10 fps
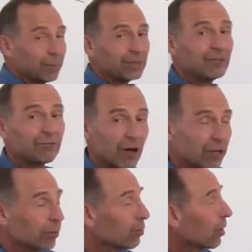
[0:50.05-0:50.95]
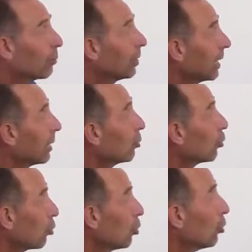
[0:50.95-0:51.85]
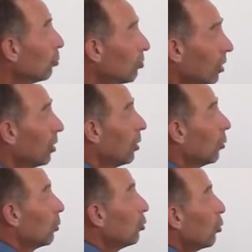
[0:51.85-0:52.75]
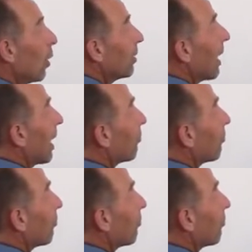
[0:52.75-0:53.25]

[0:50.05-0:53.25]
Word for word: and typically volumes are related to cubes. We do want to